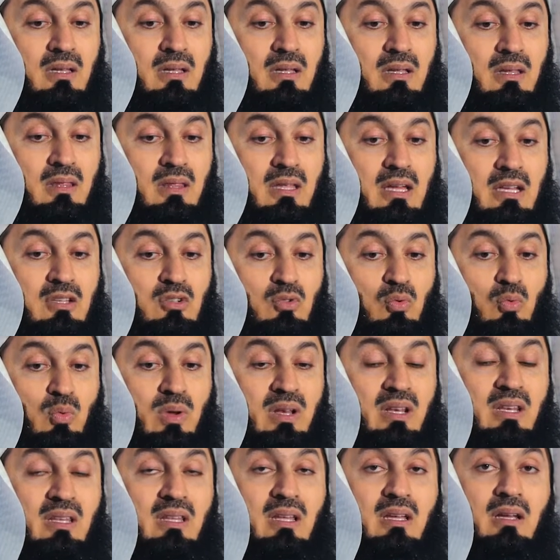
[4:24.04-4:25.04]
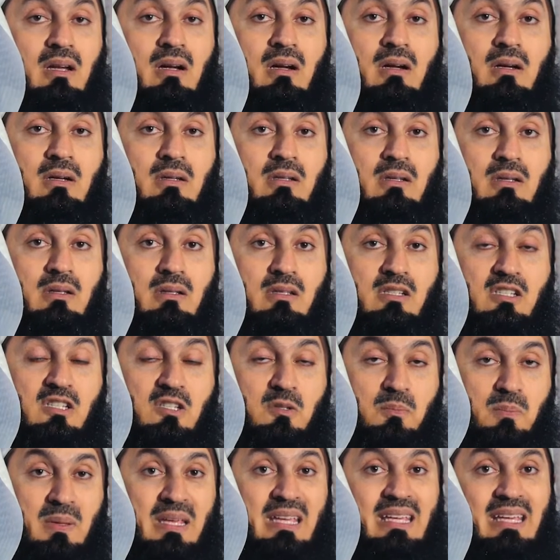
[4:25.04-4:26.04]
that when they are
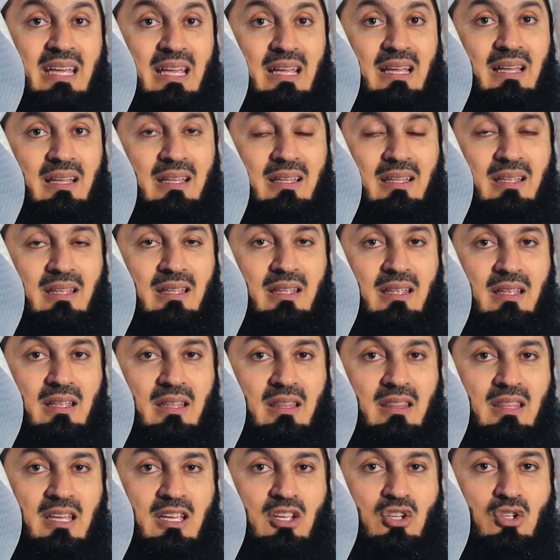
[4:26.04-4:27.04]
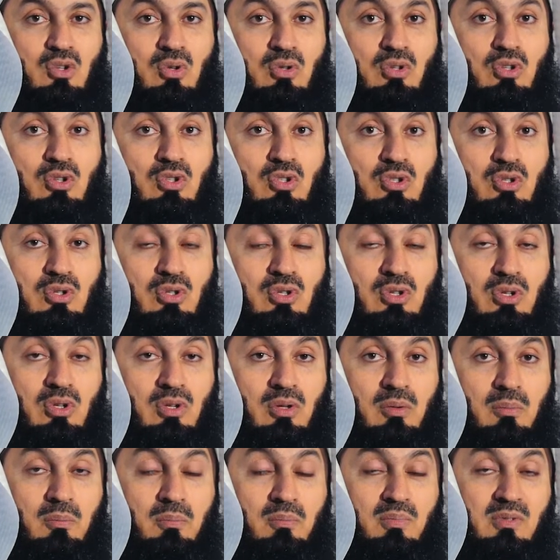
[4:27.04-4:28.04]
speaking, they should
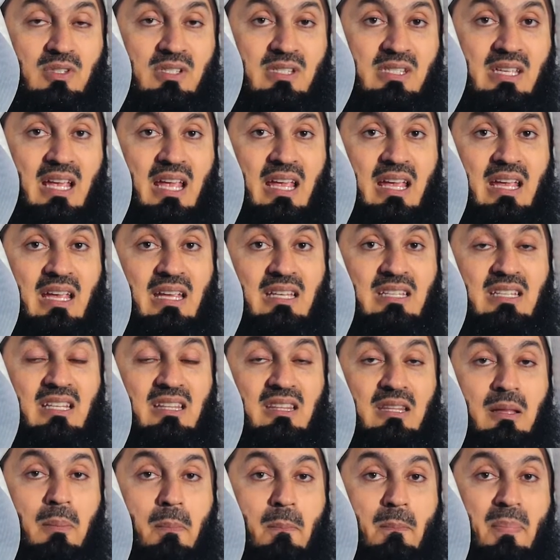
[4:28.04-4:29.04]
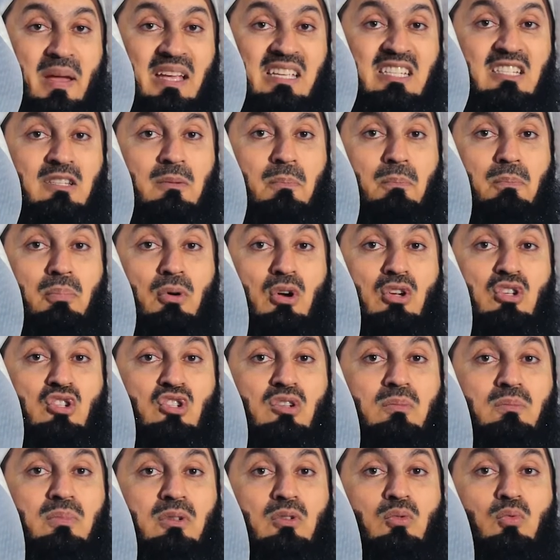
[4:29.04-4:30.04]
say it in the best
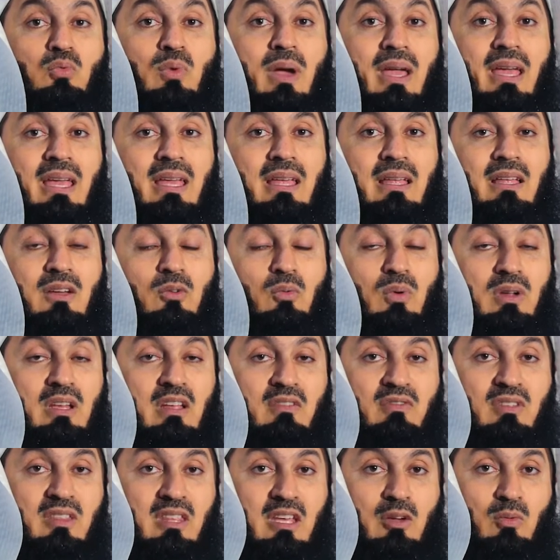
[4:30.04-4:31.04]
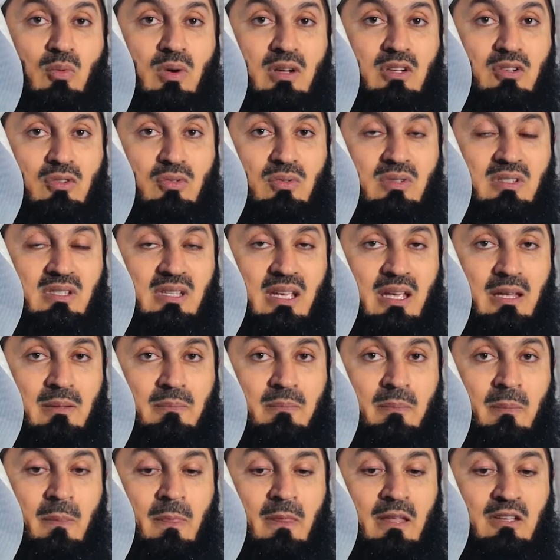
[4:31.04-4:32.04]
possible way, whatever they want to say.
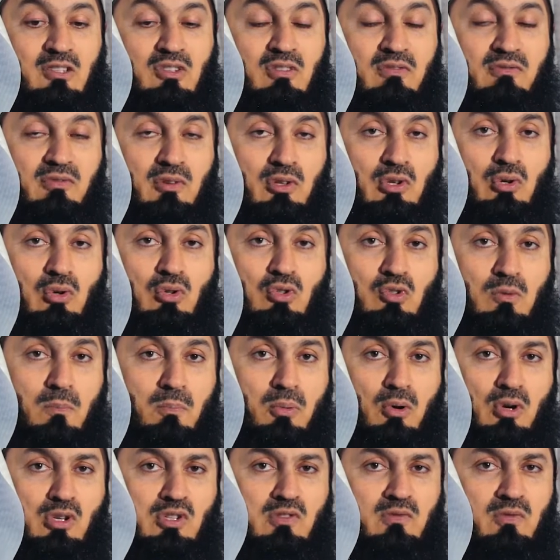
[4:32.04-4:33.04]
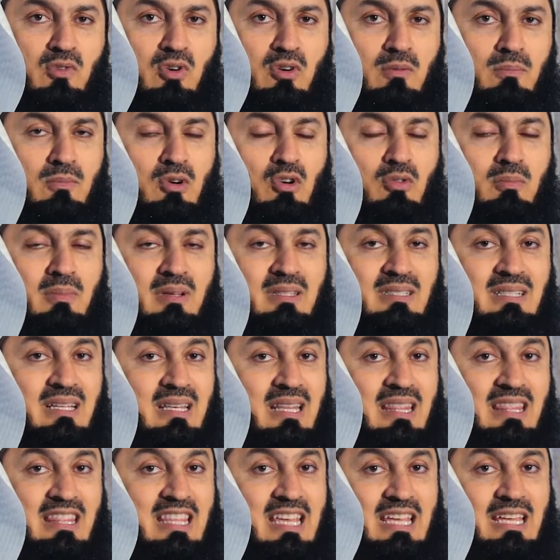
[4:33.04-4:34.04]
So for you to pause for a moment and
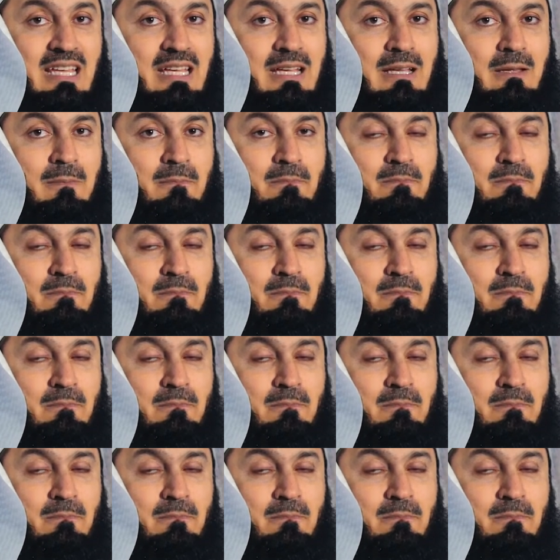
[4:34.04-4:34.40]
think